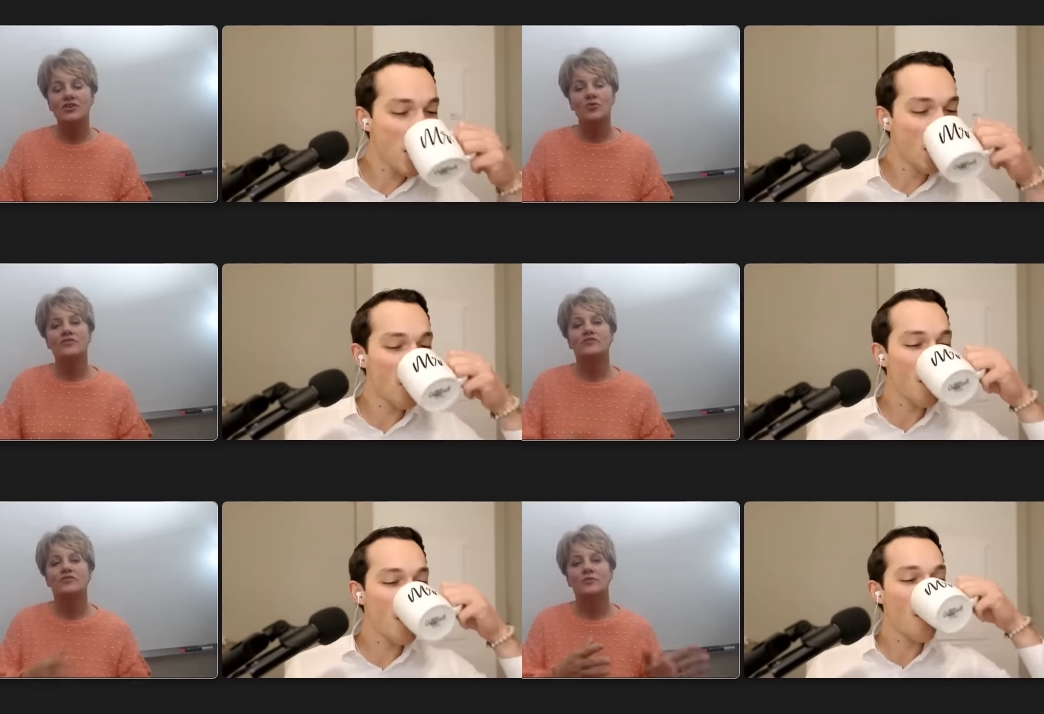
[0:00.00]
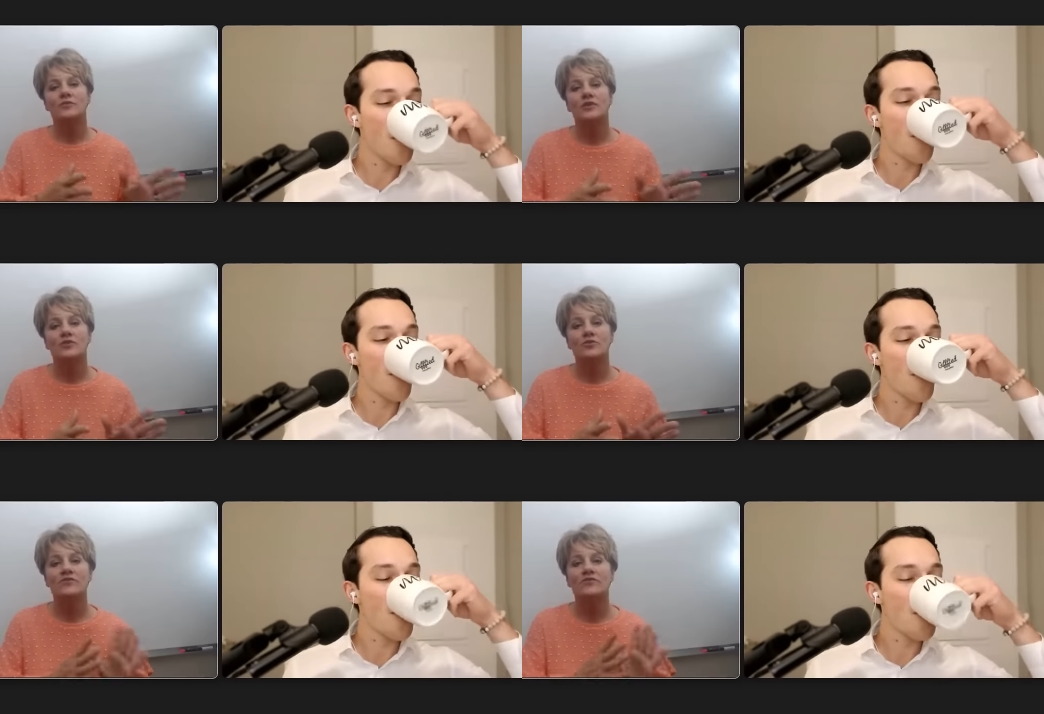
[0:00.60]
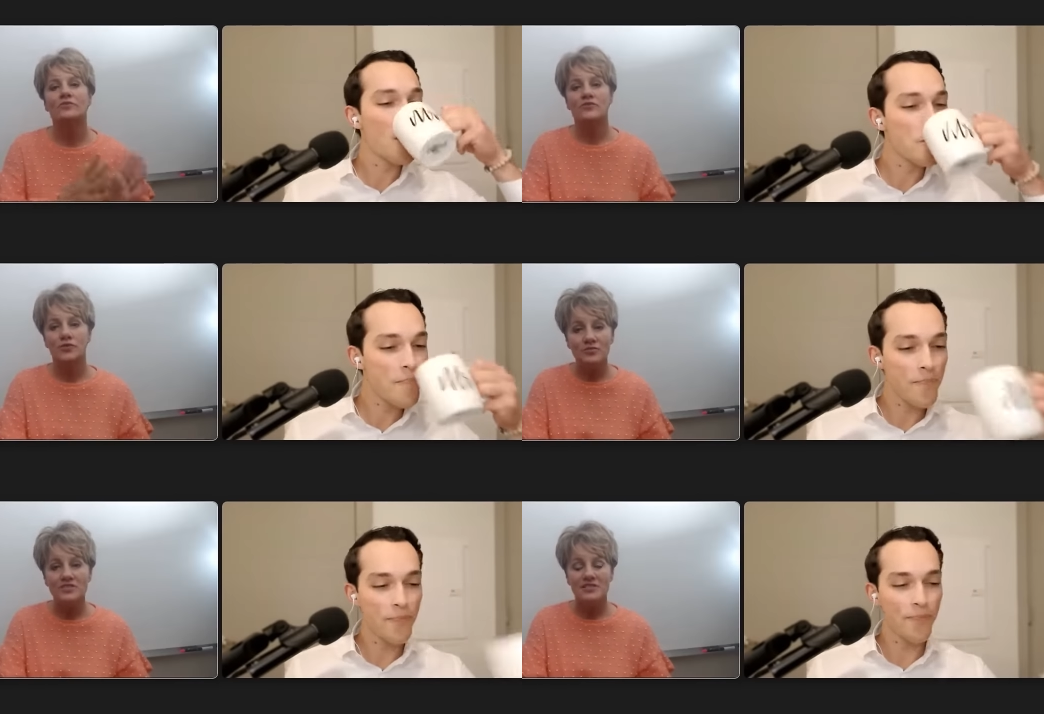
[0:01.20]
Speaker 1: going from going from
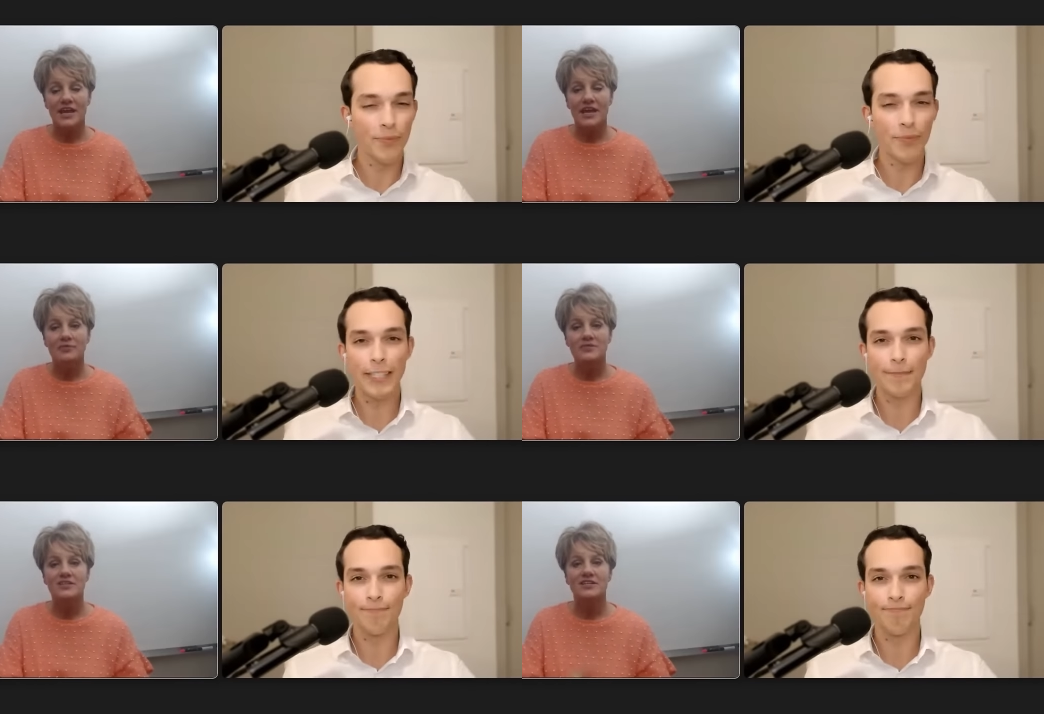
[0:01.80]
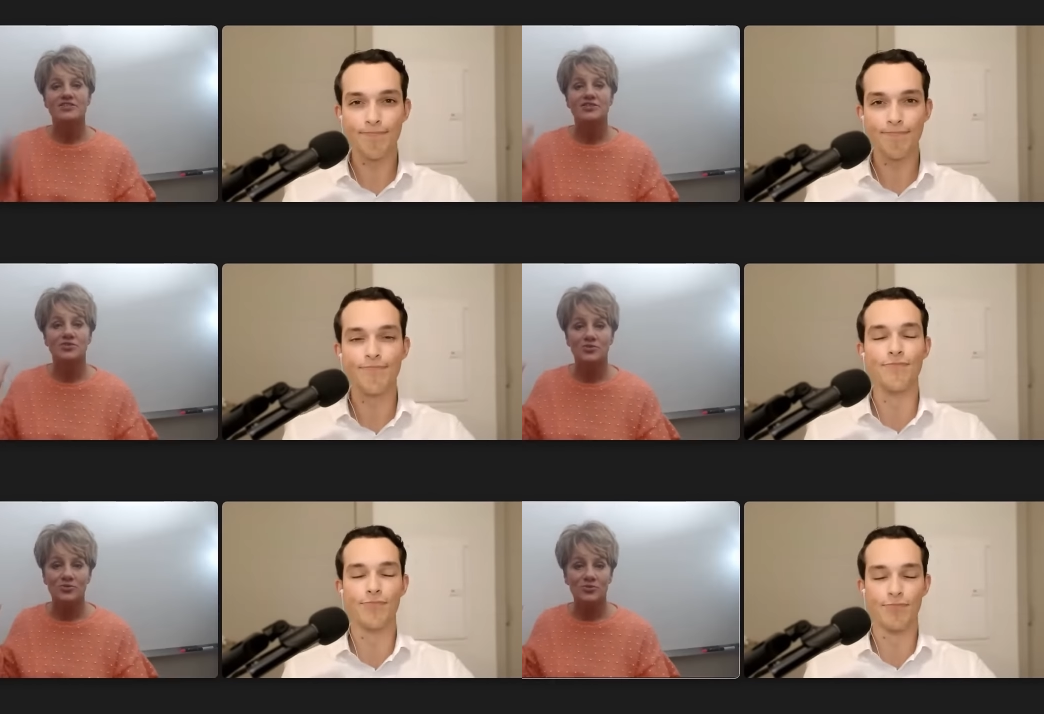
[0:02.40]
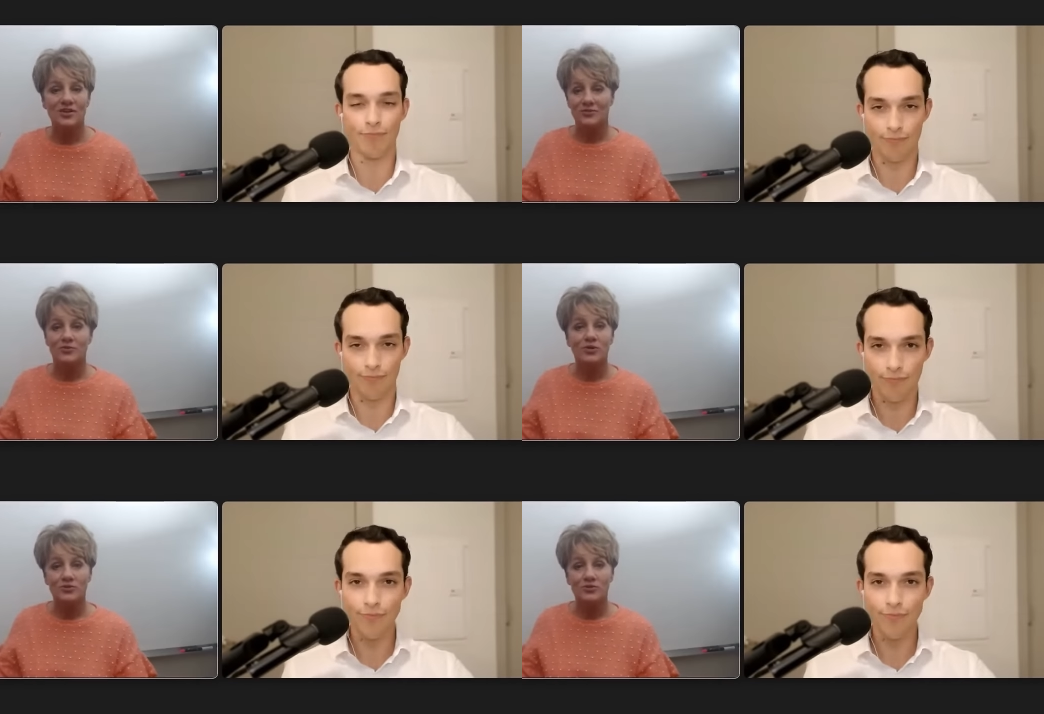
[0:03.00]
food stamps to mm-hmm.